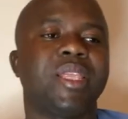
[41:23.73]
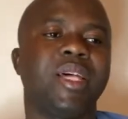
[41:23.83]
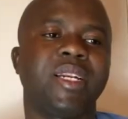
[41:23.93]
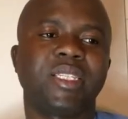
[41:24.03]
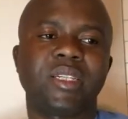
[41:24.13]

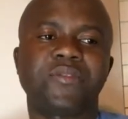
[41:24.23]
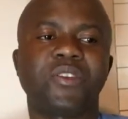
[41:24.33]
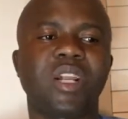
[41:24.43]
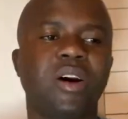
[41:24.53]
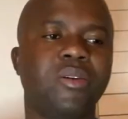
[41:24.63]
that is it
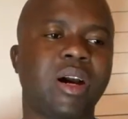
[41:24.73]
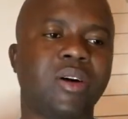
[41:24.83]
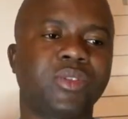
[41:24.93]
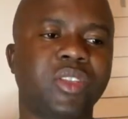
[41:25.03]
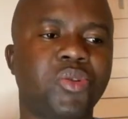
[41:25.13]
for now.
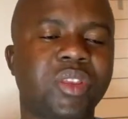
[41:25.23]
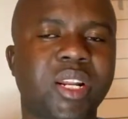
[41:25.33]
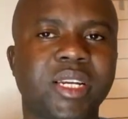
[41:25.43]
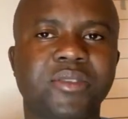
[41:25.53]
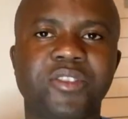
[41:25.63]
I'll see you in
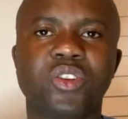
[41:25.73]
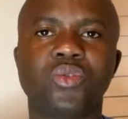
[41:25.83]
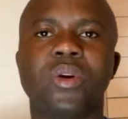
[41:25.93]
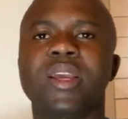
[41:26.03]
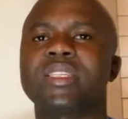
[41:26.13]
the next video.
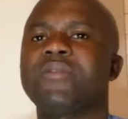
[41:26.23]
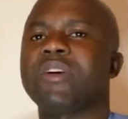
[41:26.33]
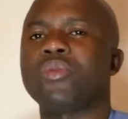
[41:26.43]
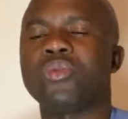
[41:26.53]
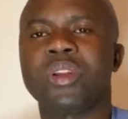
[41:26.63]
You guys have
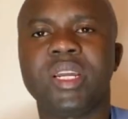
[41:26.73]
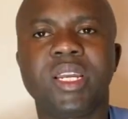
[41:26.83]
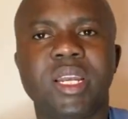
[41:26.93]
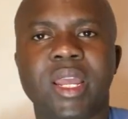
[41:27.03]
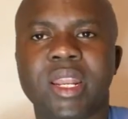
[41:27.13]
a good
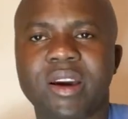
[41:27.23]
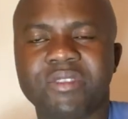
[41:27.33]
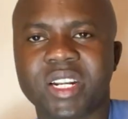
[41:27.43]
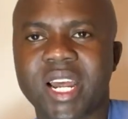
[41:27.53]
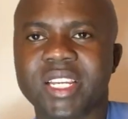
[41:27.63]
day and
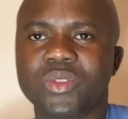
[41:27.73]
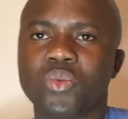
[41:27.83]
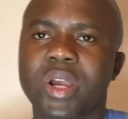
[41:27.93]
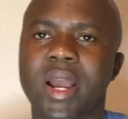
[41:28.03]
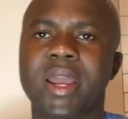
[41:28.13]
have a nice
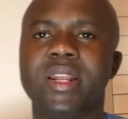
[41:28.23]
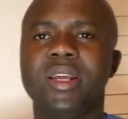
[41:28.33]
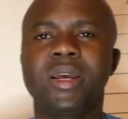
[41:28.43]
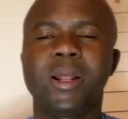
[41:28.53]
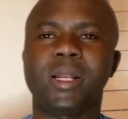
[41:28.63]
week
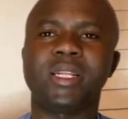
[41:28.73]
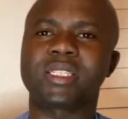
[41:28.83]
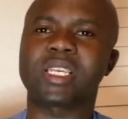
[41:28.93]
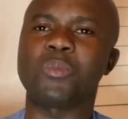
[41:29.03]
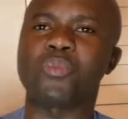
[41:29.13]
ahead.
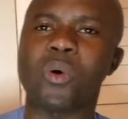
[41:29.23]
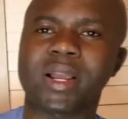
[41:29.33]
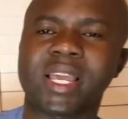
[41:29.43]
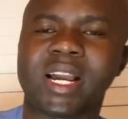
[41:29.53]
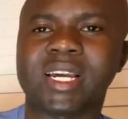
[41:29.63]
Let's keep
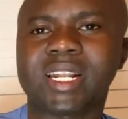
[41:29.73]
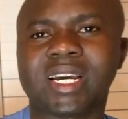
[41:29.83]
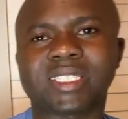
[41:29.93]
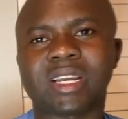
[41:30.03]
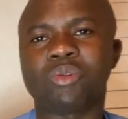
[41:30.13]
working hard.
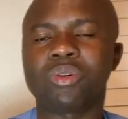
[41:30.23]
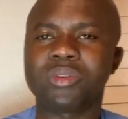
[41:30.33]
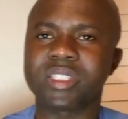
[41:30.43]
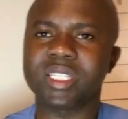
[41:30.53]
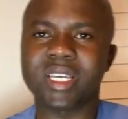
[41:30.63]
As I
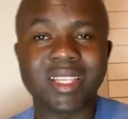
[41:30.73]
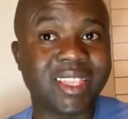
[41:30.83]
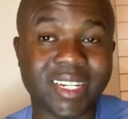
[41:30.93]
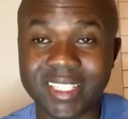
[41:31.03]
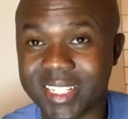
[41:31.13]
always say,
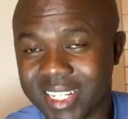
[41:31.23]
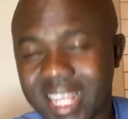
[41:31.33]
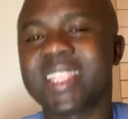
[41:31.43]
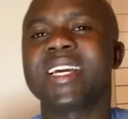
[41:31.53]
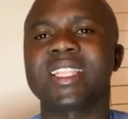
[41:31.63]
there is
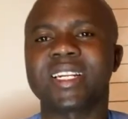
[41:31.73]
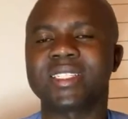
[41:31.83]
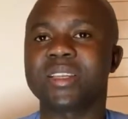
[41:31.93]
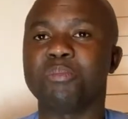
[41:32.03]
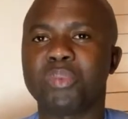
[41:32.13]
nothing that
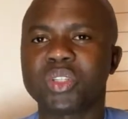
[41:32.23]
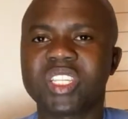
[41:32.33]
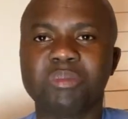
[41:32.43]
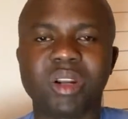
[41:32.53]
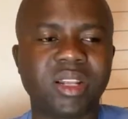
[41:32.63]
is
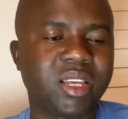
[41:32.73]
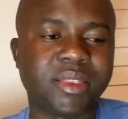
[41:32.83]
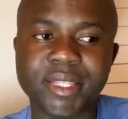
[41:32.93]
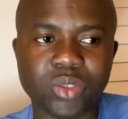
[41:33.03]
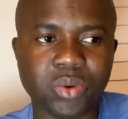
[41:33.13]
impossible
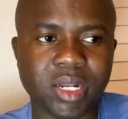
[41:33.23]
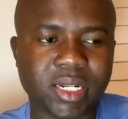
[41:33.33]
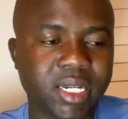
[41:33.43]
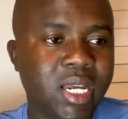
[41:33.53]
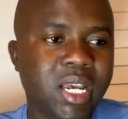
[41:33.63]
in this
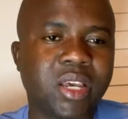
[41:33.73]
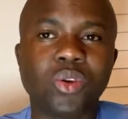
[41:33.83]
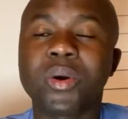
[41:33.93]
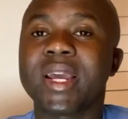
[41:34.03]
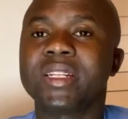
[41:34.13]
world.
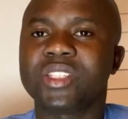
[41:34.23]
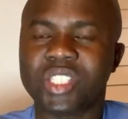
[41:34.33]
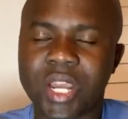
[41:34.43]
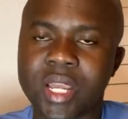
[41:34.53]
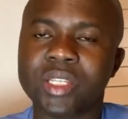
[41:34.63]
You can
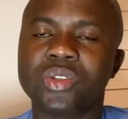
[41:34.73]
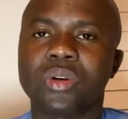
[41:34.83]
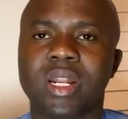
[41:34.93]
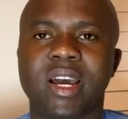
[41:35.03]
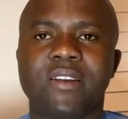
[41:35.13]
change
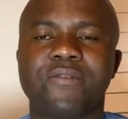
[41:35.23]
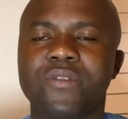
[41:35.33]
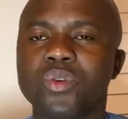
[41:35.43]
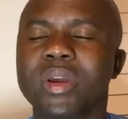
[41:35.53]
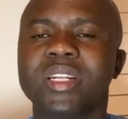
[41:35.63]
your life.
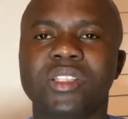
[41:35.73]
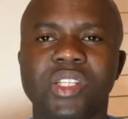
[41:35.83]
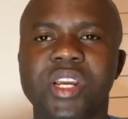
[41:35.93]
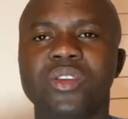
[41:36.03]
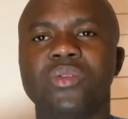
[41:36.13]
You can
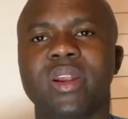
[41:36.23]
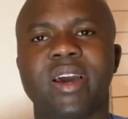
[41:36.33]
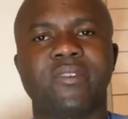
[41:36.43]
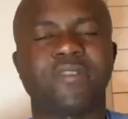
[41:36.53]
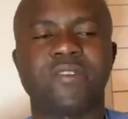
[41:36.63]
change your
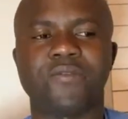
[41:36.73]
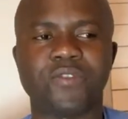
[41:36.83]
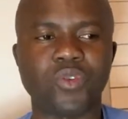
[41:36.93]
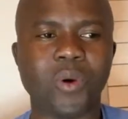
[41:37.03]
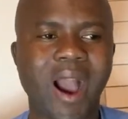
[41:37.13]
life if
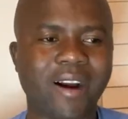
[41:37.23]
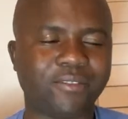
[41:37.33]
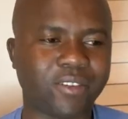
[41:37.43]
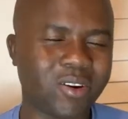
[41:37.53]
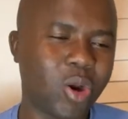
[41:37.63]
you
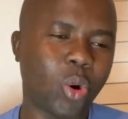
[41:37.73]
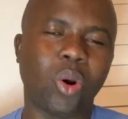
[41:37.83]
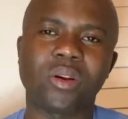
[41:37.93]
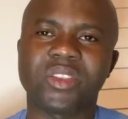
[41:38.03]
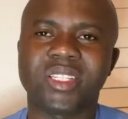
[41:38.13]
have
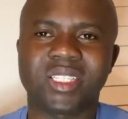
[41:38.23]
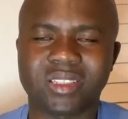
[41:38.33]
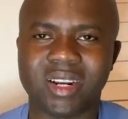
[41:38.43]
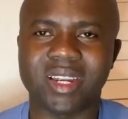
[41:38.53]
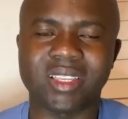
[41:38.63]
all this
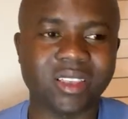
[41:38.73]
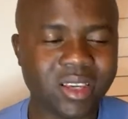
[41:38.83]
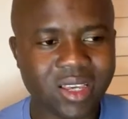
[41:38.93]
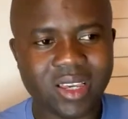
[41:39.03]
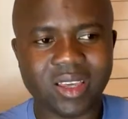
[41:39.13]
strength,
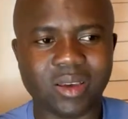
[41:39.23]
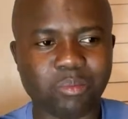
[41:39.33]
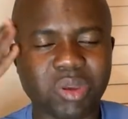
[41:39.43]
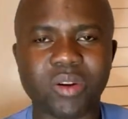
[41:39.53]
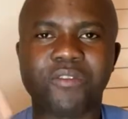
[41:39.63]
a
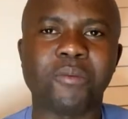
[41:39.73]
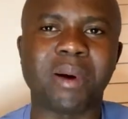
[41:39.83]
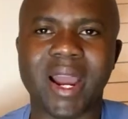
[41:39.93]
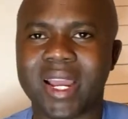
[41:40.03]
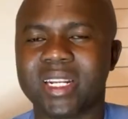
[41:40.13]
beautiful
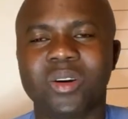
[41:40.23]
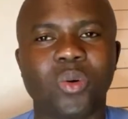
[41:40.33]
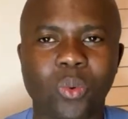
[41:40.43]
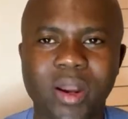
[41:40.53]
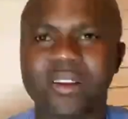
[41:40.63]
mind,
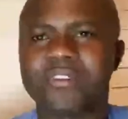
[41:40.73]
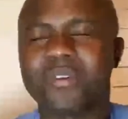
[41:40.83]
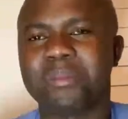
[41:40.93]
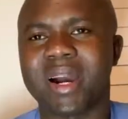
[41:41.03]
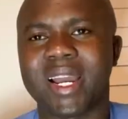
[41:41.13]

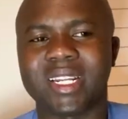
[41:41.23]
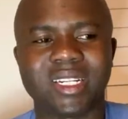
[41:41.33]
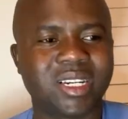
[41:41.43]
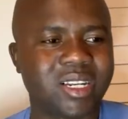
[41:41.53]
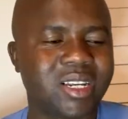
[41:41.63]
wonderful mind.